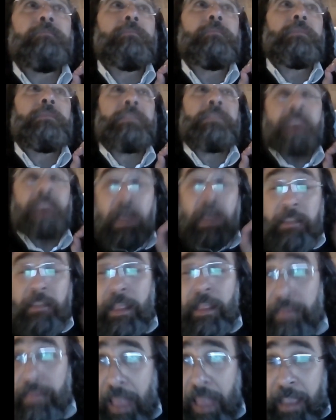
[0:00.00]
start
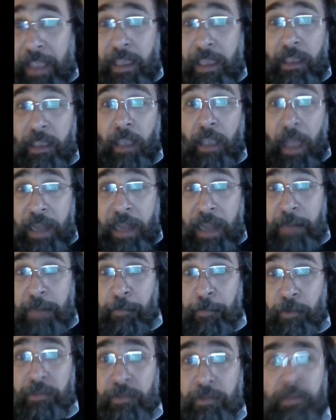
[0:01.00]
attacking a
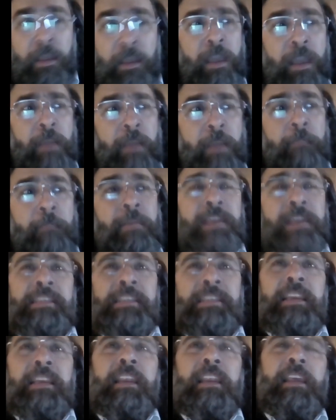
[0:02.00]
honeypot,
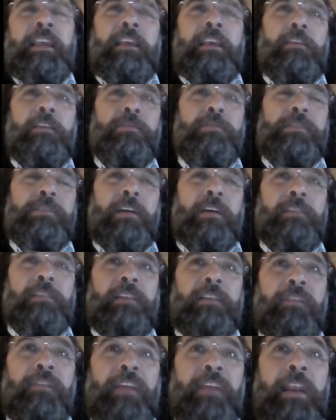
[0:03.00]
basically you start
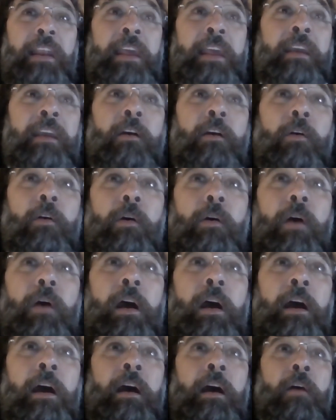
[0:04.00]
revealing
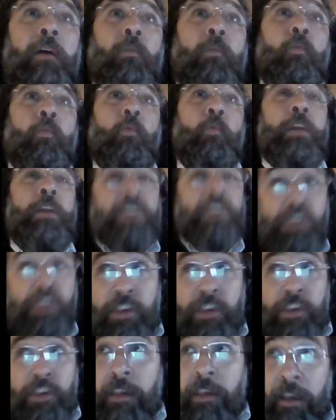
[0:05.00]
which
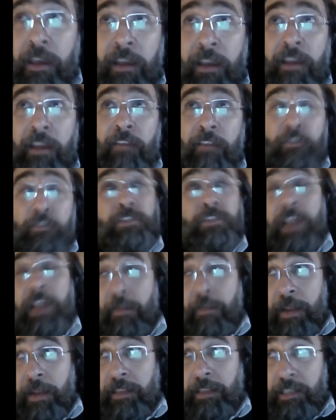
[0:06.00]

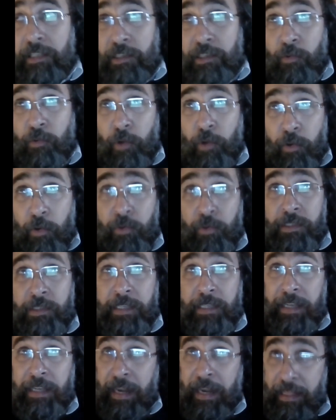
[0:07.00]
vulnerabilities you will use
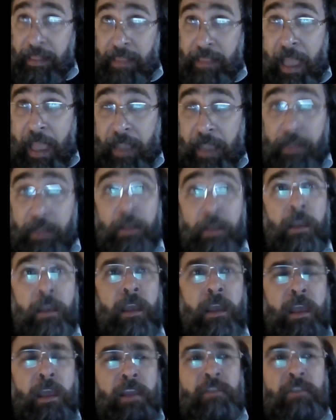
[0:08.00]
in an attack.
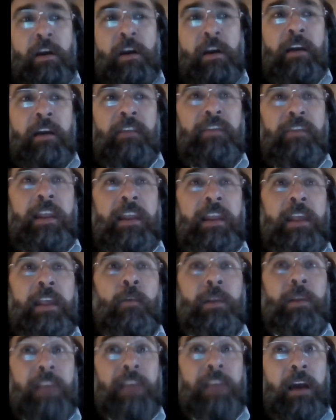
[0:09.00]
You are revealing
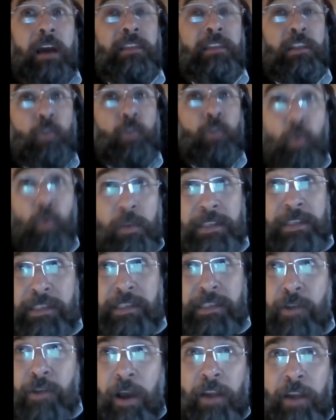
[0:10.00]
what are the tools
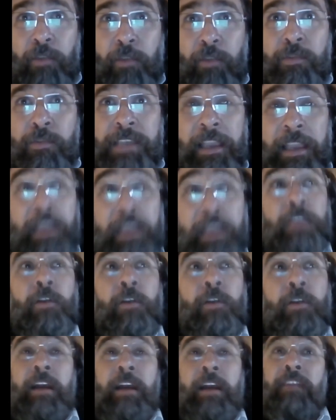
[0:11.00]
you are using. You
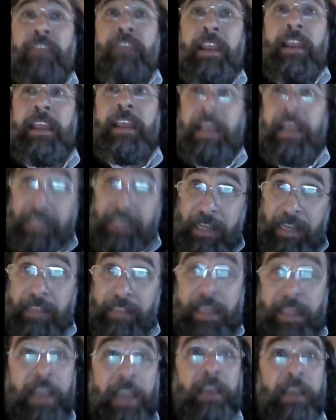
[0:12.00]
are revealing as an
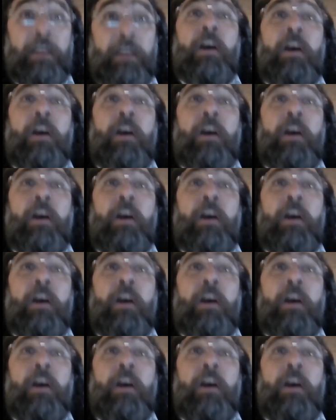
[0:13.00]
attacker